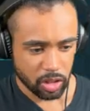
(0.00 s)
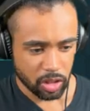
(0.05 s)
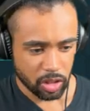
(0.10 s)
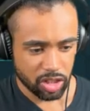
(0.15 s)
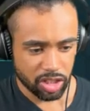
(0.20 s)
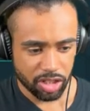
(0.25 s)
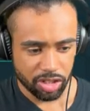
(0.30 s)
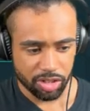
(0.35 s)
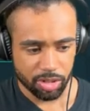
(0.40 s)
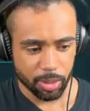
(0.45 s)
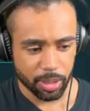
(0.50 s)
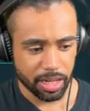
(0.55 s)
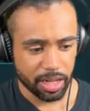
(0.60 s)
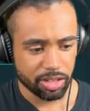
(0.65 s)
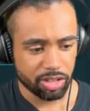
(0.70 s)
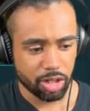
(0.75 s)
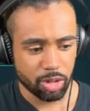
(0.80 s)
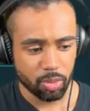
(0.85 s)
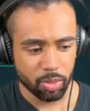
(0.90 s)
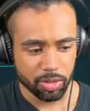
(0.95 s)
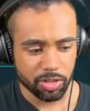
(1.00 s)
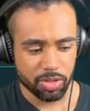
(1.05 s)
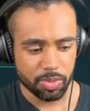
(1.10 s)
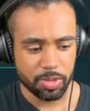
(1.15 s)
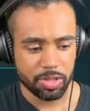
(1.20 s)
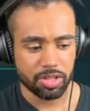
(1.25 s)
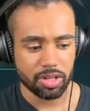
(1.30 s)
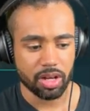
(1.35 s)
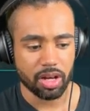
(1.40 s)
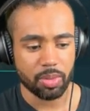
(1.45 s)
Geez, so it actually wants me
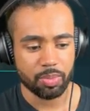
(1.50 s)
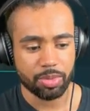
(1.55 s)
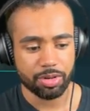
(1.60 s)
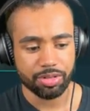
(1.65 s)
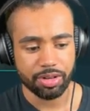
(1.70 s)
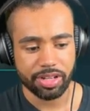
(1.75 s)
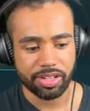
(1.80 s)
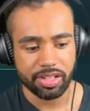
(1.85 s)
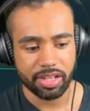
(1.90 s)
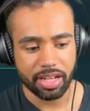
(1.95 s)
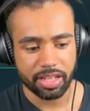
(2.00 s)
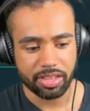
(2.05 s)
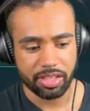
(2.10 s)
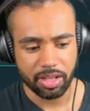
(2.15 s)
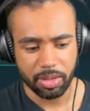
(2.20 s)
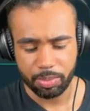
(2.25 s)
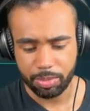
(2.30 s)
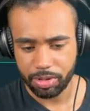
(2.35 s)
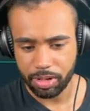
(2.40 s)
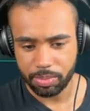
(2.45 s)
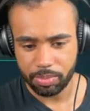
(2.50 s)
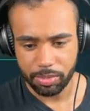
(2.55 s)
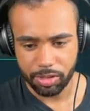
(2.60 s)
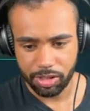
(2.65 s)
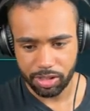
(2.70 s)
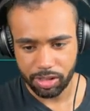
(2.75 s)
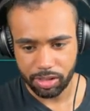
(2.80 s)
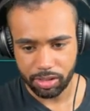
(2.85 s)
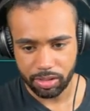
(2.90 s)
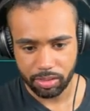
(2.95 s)
to upgrade it at the upgrade
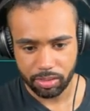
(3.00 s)
machine.